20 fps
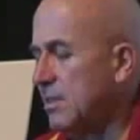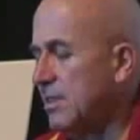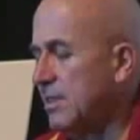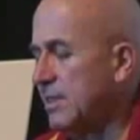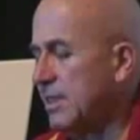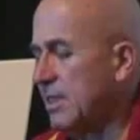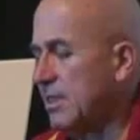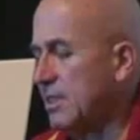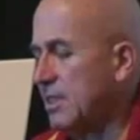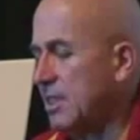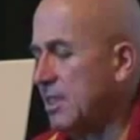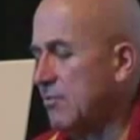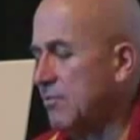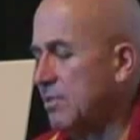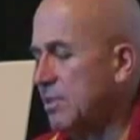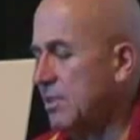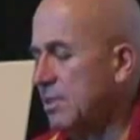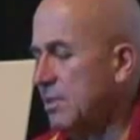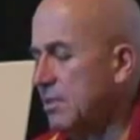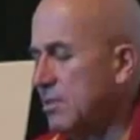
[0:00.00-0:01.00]
It can
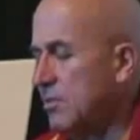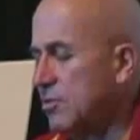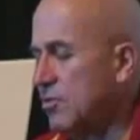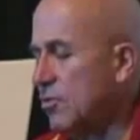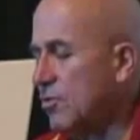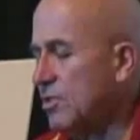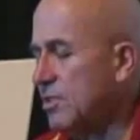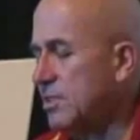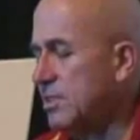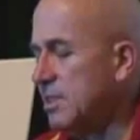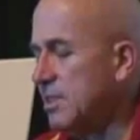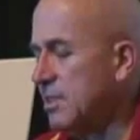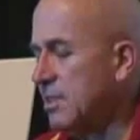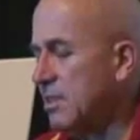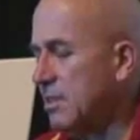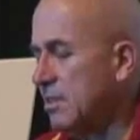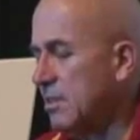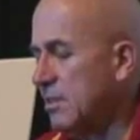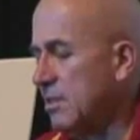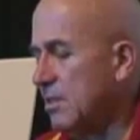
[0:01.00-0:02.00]
carry toxic
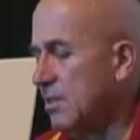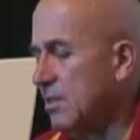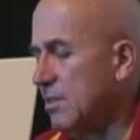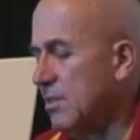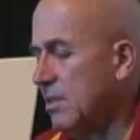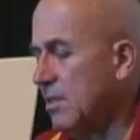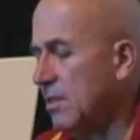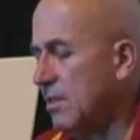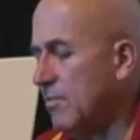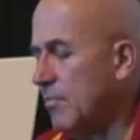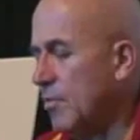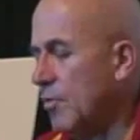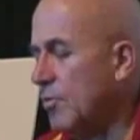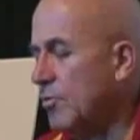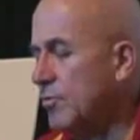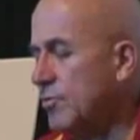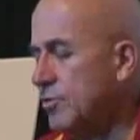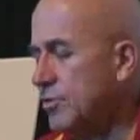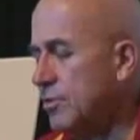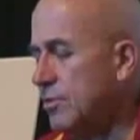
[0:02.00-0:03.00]
uh,
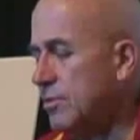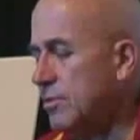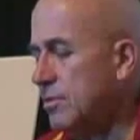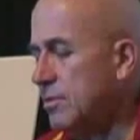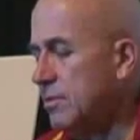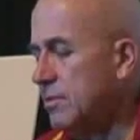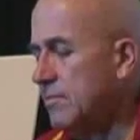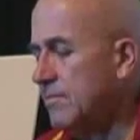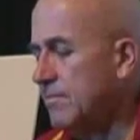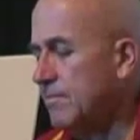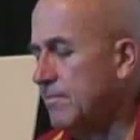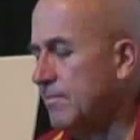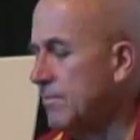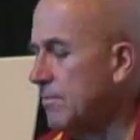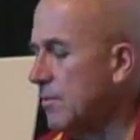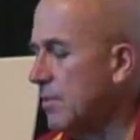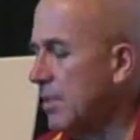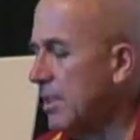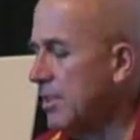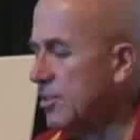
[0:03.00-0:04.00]
pollutions,
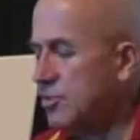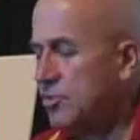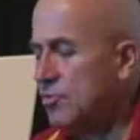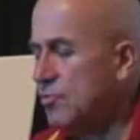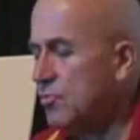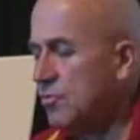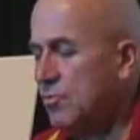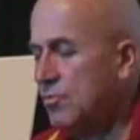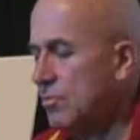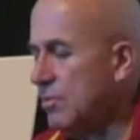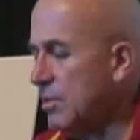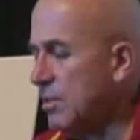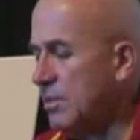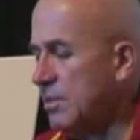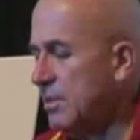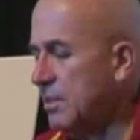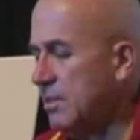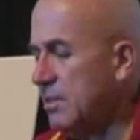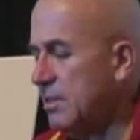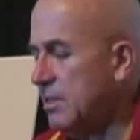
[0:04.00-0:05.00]
H2O,
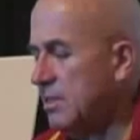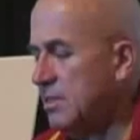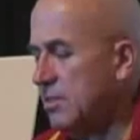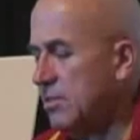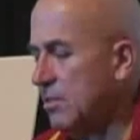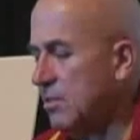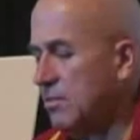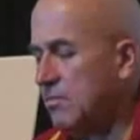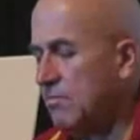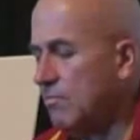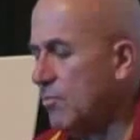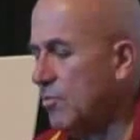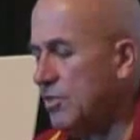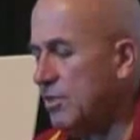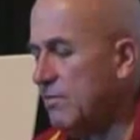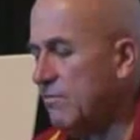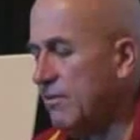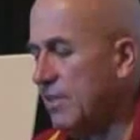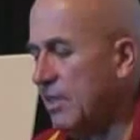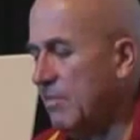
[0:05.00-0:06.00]
it's not
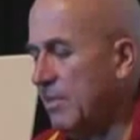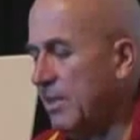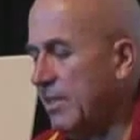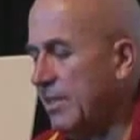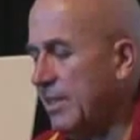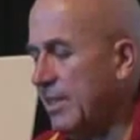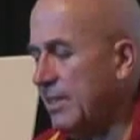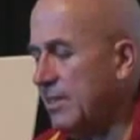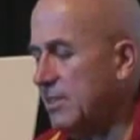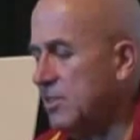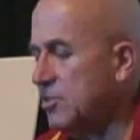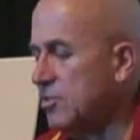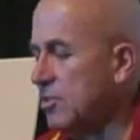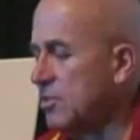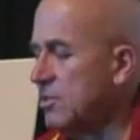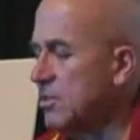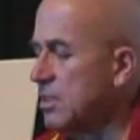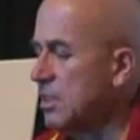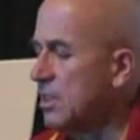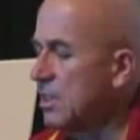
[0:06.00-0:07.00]
modified by that. It's
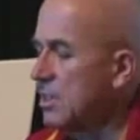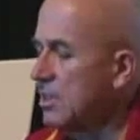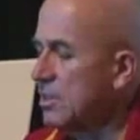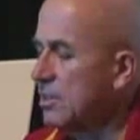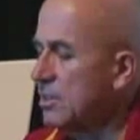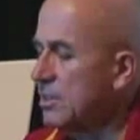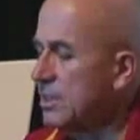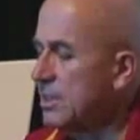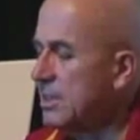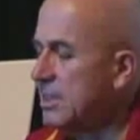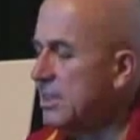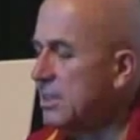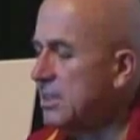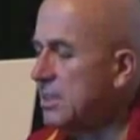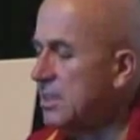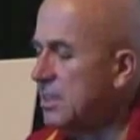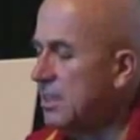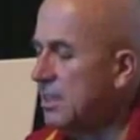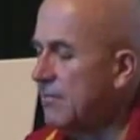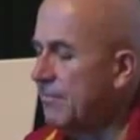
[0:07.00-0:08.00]
just
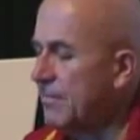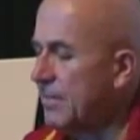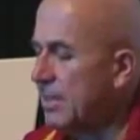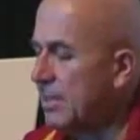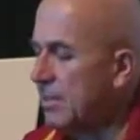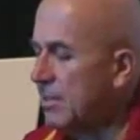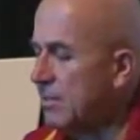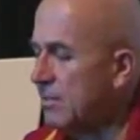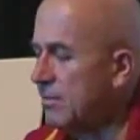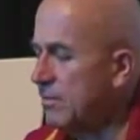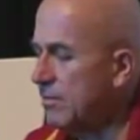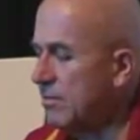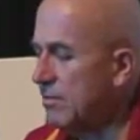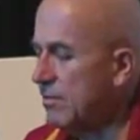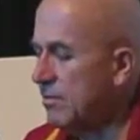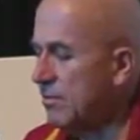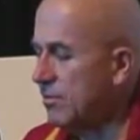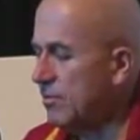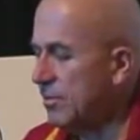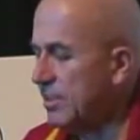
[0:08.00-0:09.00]
the, the,
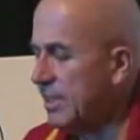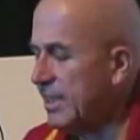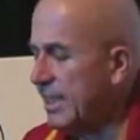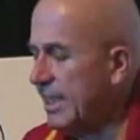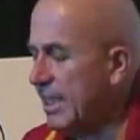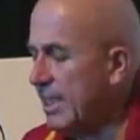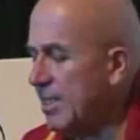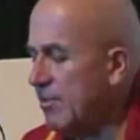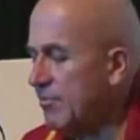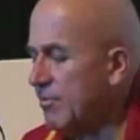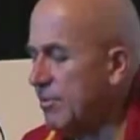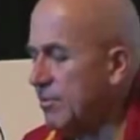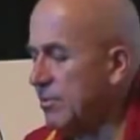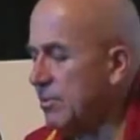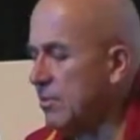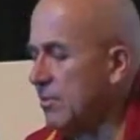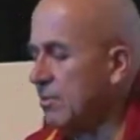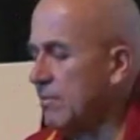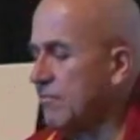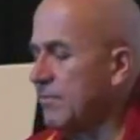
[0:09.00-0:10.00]
the, the carrier
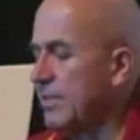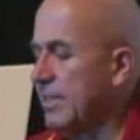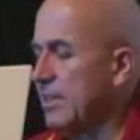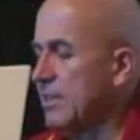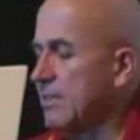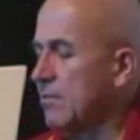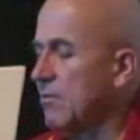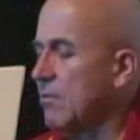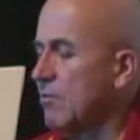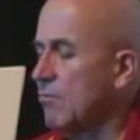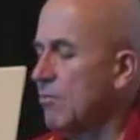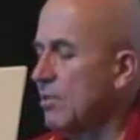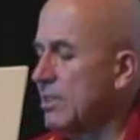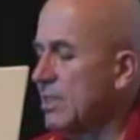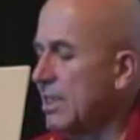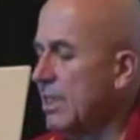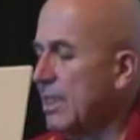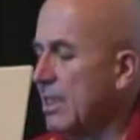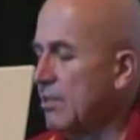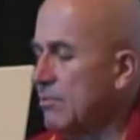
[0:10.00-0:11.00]
of that, or
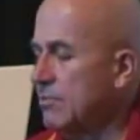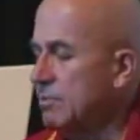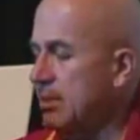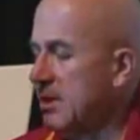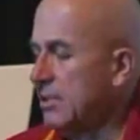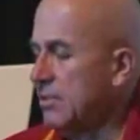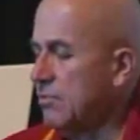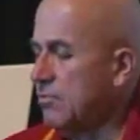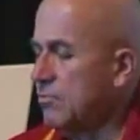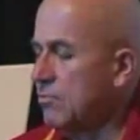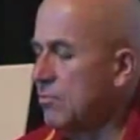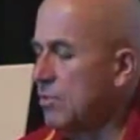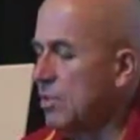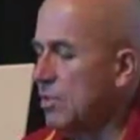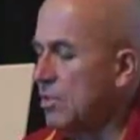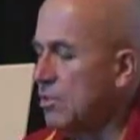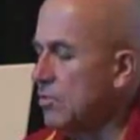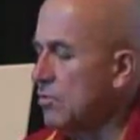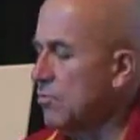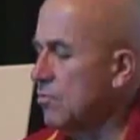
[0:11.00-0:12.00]
what allows that to,
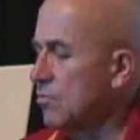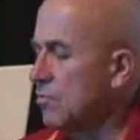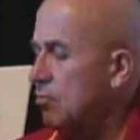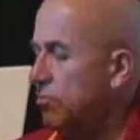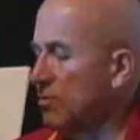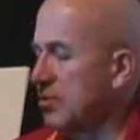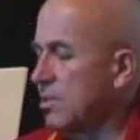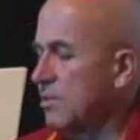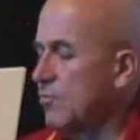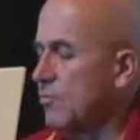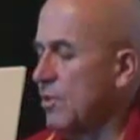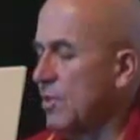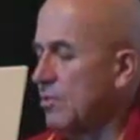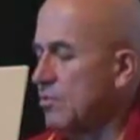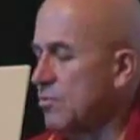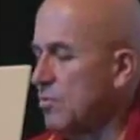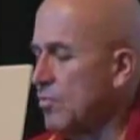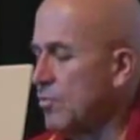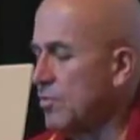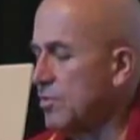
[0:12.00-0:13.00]
to go somewhere,
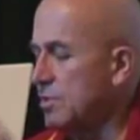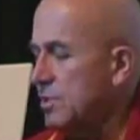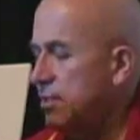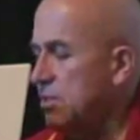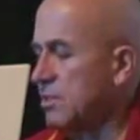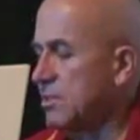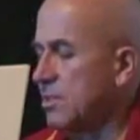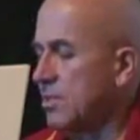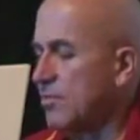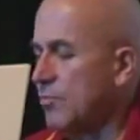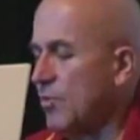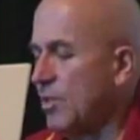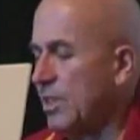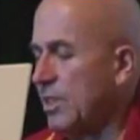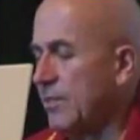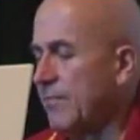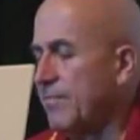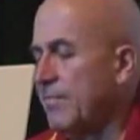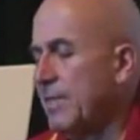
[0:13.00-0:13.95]
or to proceed somewhere.